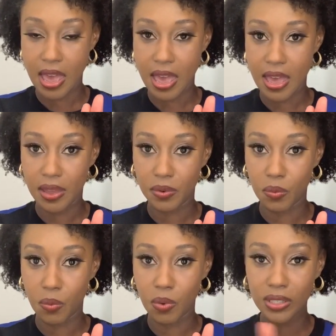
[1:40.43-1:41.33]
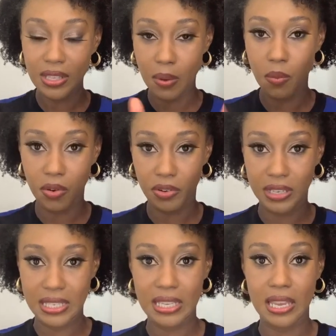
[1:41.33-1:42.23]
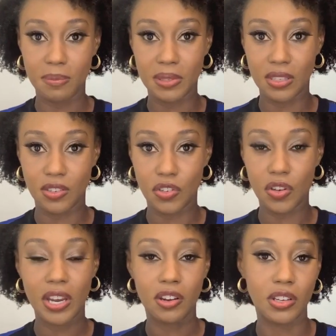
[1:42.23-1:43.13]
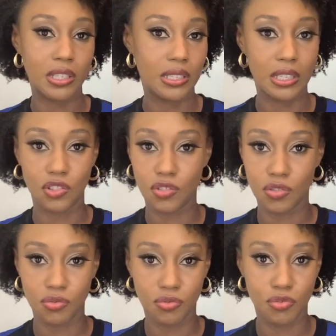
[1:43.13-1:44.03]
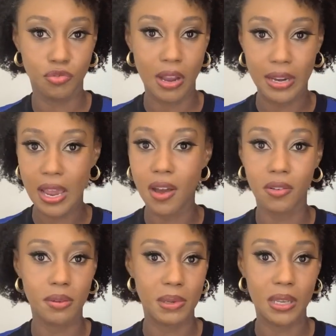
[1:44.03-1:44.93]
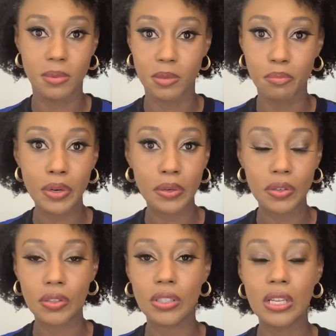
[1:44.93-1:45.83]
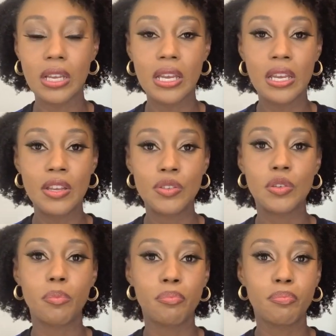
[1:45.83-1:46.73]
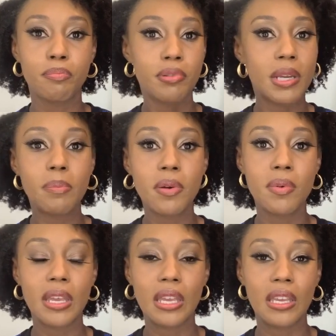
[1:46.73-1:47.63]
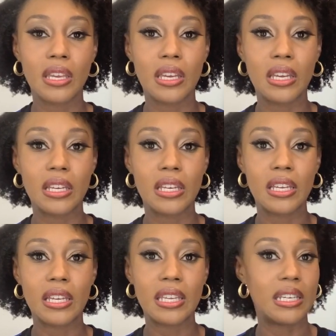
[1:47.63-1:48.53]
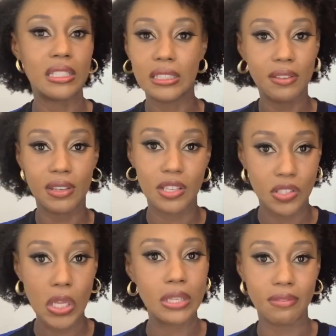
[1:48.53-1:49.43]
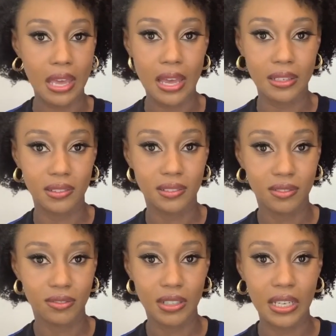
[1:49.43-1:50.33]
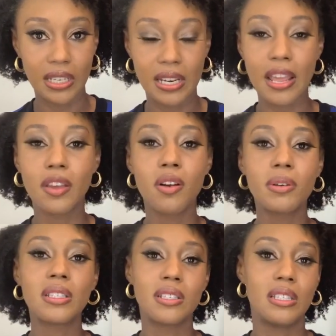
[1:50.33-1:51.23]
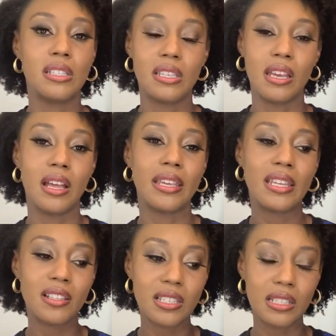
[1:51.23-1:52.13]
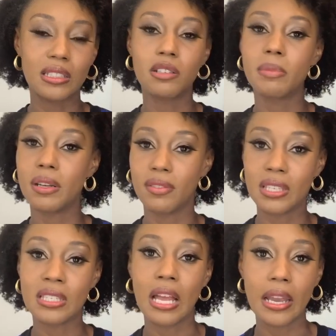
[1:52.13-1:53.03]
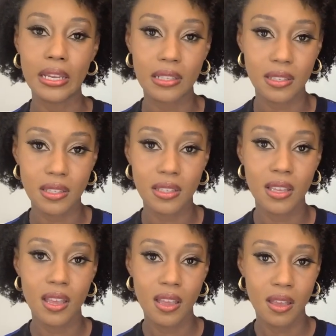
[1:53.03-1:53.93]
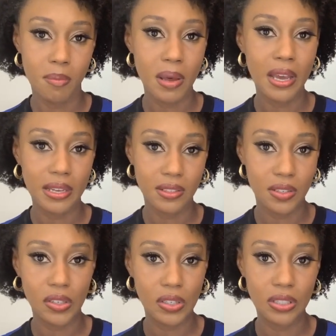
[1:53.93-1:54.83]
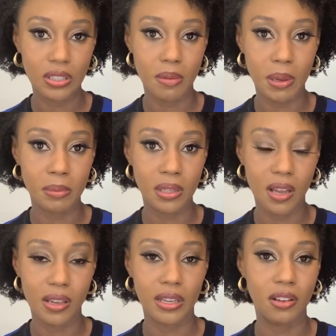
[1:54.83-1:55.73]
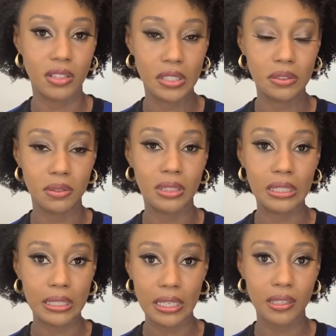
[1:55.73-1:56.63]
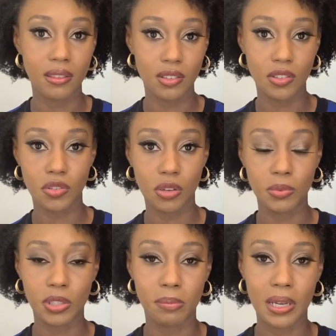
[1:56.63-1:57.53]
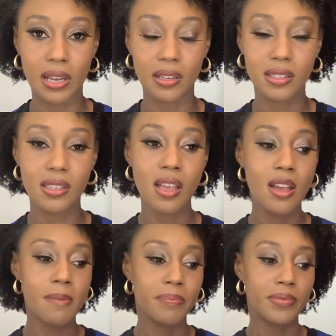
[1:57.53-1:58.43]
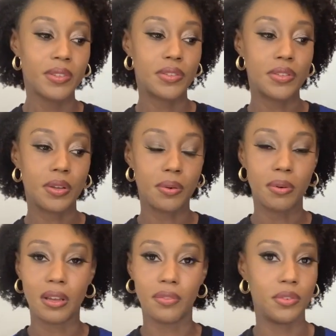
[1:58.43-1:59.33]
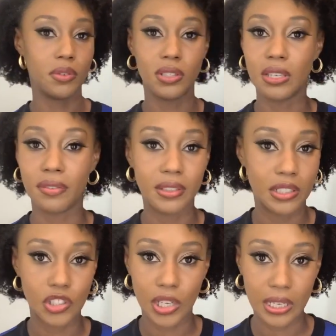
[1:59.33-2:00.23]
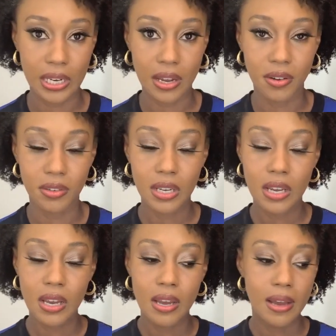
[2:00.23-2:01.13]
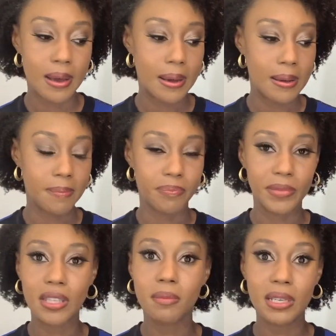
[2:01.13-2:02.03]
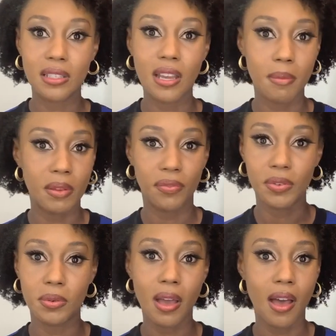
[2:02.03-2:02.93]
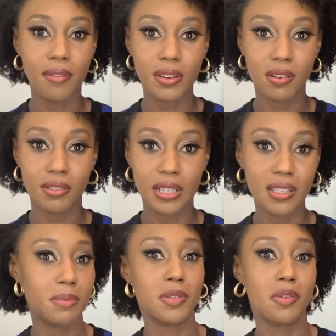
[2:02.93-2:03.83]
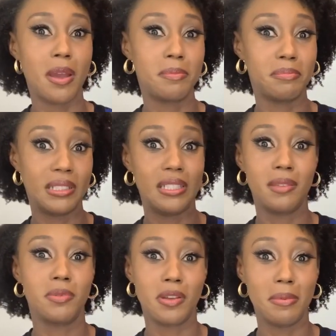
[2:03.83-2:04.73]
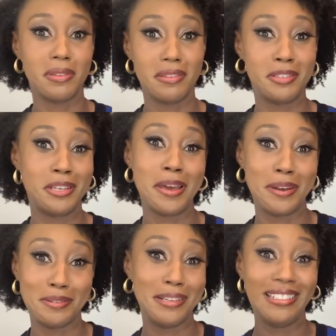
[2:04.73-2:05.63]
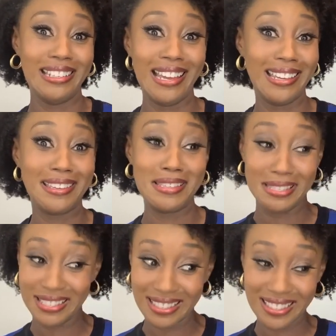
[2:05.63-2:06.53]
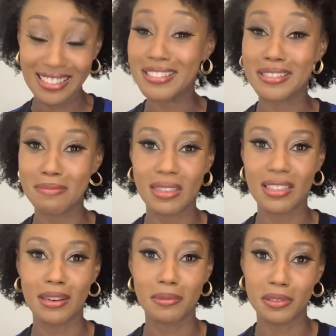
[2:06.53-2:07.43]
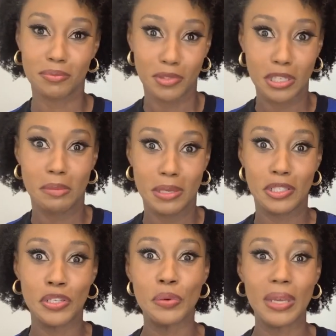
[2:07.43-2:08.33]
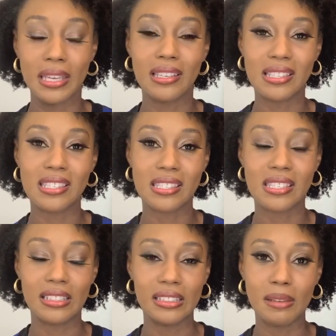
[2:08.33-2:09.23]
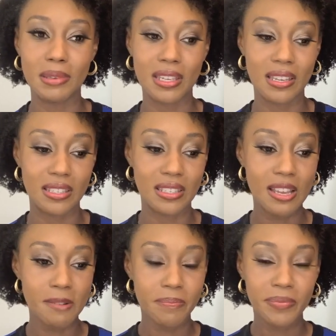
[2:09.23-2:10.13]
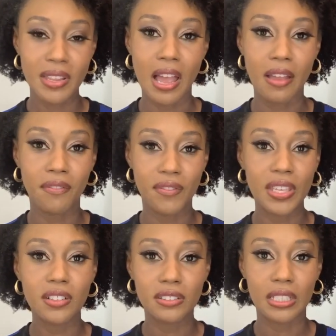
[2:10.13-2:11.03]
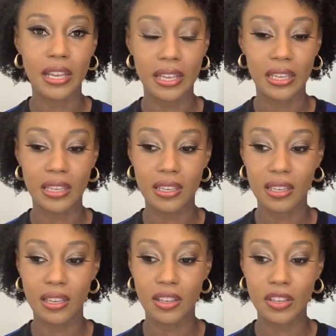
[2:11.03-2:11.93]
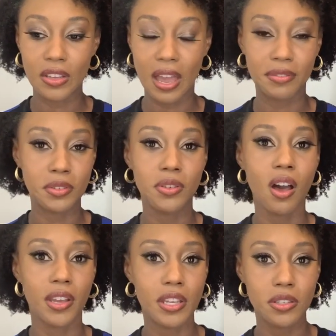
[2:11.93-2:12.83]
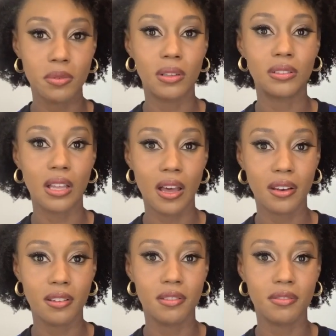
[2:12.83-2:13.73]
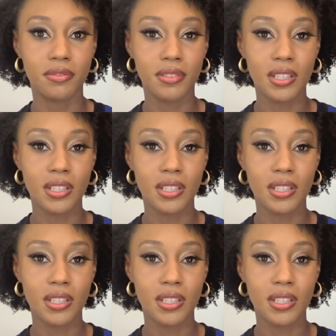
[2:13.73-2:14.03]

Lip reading: And once that water escapes, your hair gets dried out. It becomes brittle. So pre-pooing, it alleviates all of that. Right? And I go into detail. I get into a little bit of the science behind it all on my blog, and I'll include the link in the description box. So if you could definitely check it out. In the meantime, if haven't already subscribed, please subscribe to this channel and like, because this is something that I'm going to be doing consistently, because I feel like after talking to a lot of